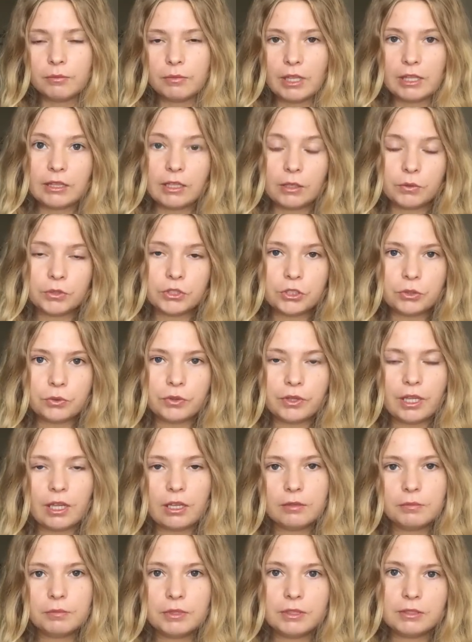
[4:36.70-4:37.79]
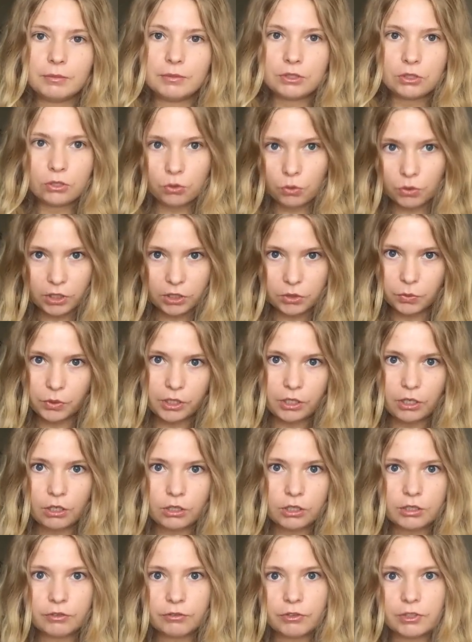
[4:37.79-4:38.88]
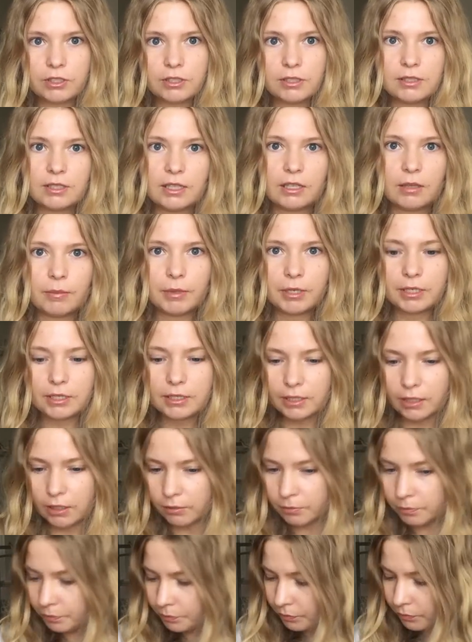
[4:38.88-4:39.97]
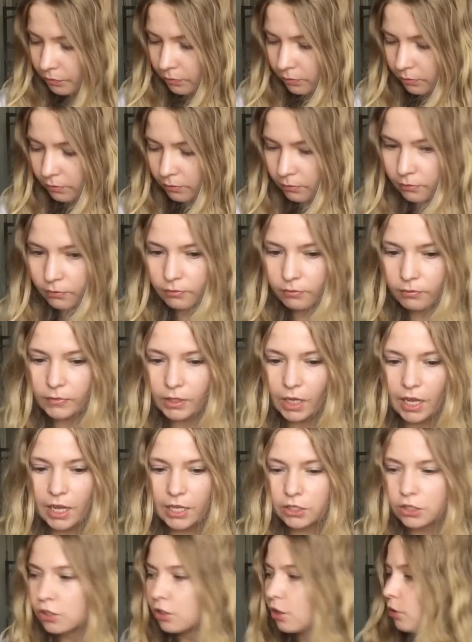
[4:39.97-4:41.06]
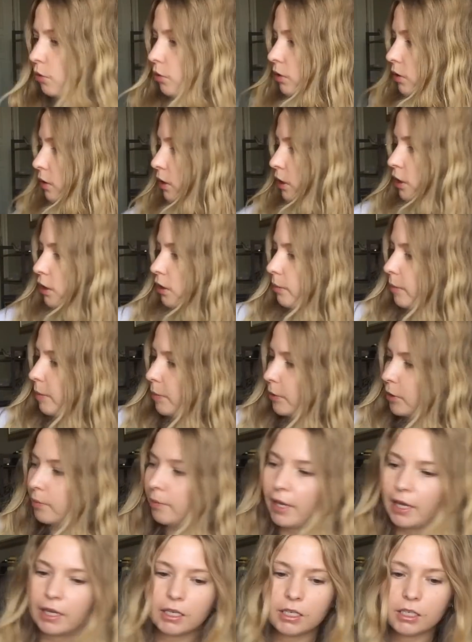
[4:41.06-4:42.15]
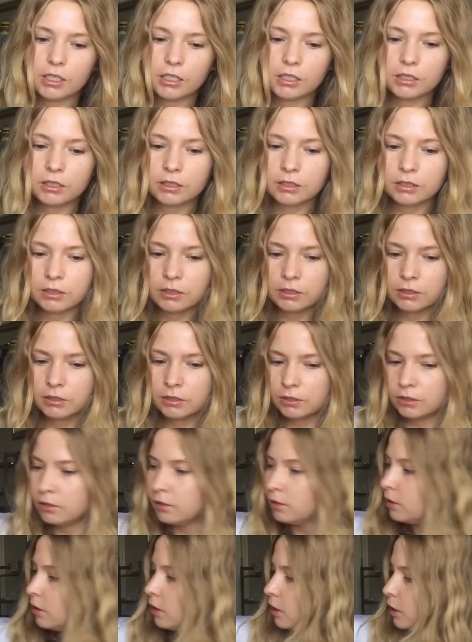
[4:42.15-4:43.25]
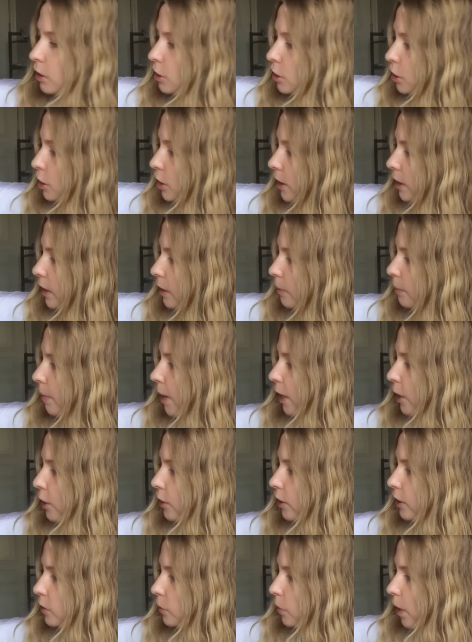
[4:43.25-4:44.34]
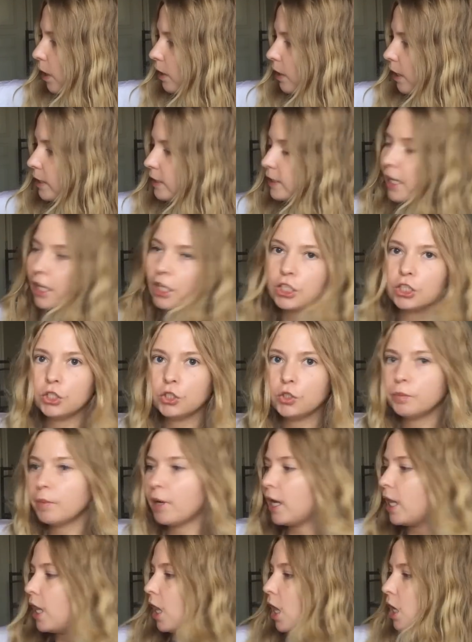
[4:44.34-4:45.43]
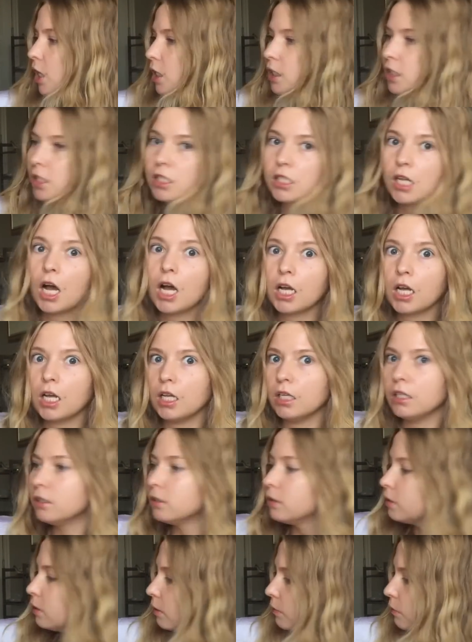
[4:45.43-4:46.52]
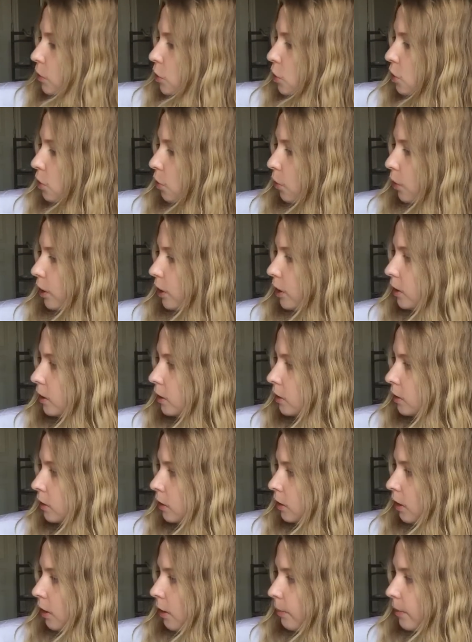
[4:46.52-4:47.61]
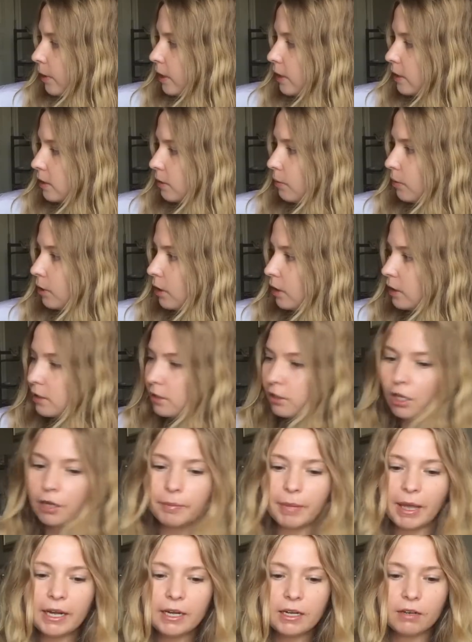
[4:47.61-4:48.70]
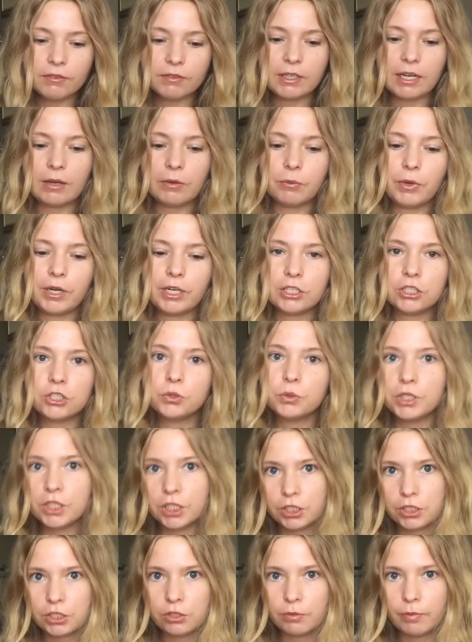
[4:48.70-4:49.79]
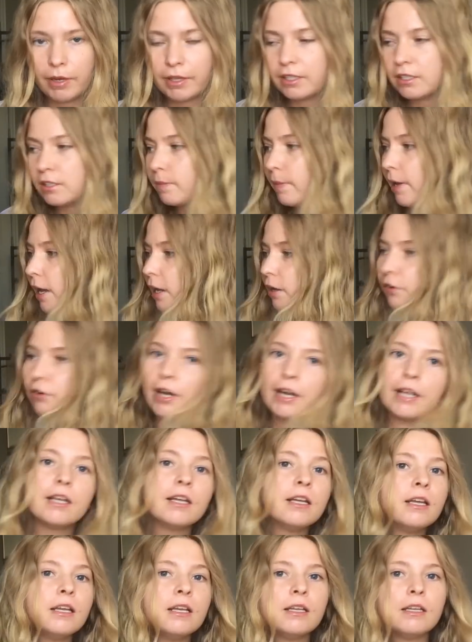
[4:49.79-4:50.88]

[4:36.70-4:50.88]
that they were doing that because it's only a $20 difference it's not that big a deal and so here let me put the bag here you can admire it while I tell you my long saga of a story because I mean, it's lot, bad enough that I waited two years to buy this bag, right?